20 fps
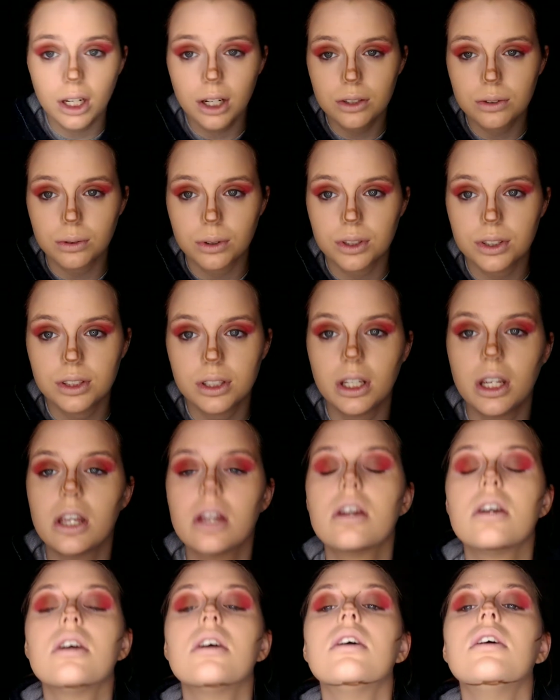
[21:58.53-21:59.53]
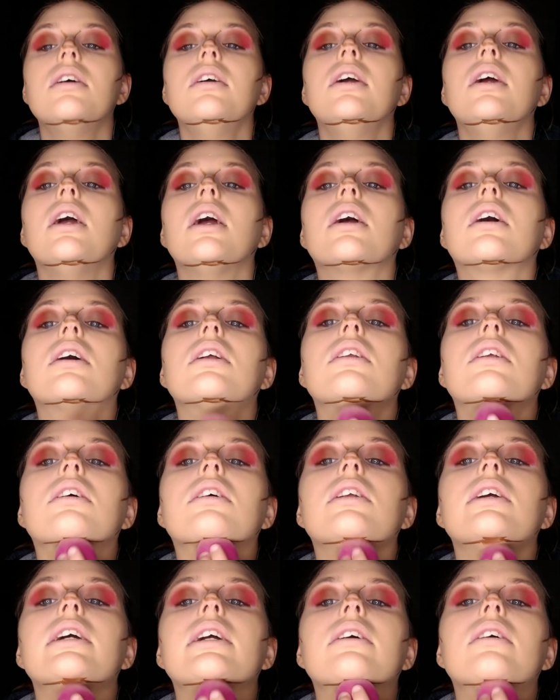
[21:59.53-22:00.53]
I just want to see. It could
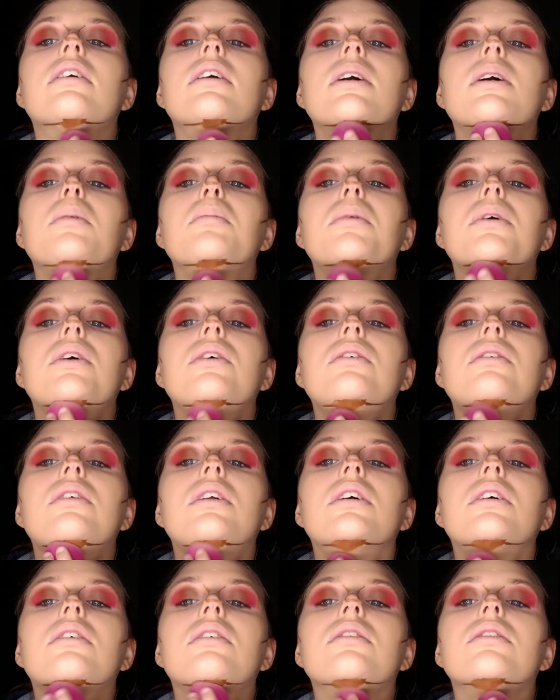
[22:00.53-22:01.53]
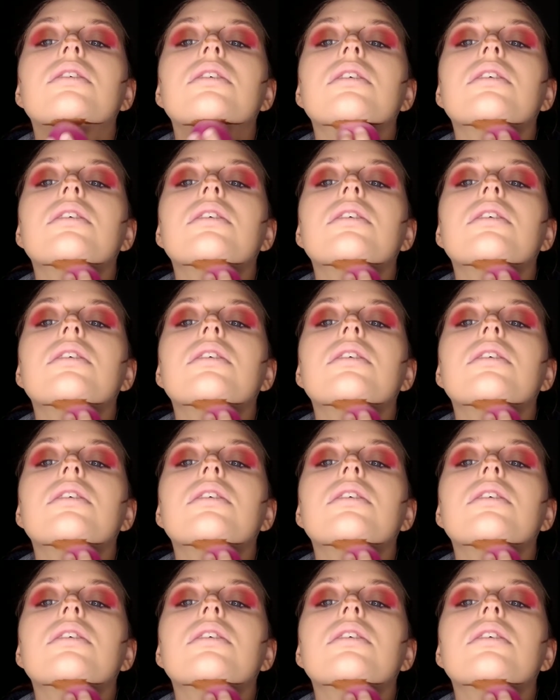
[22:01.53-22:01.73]
look like crap. Who knows?